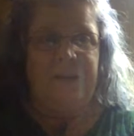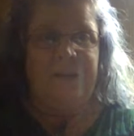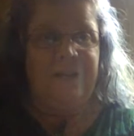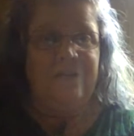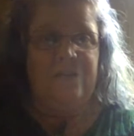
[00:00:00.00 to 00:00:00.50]
I
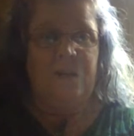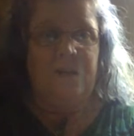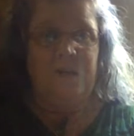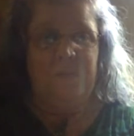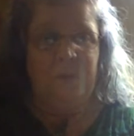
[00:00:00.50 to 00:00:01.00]
need to
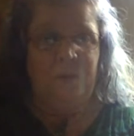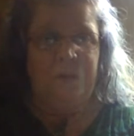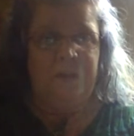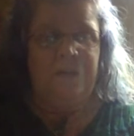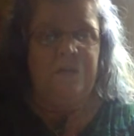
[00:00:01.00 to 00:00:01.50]
stock up
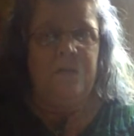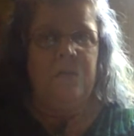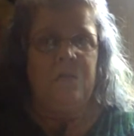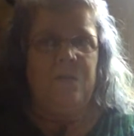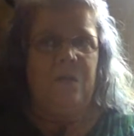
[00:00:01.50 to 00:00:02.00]
on,
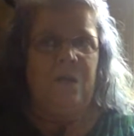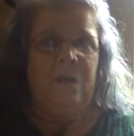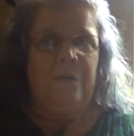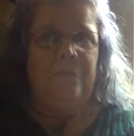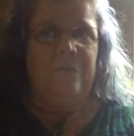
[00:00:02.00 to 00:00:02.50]

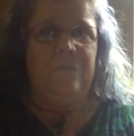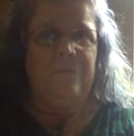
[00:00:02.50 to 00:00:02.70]
um,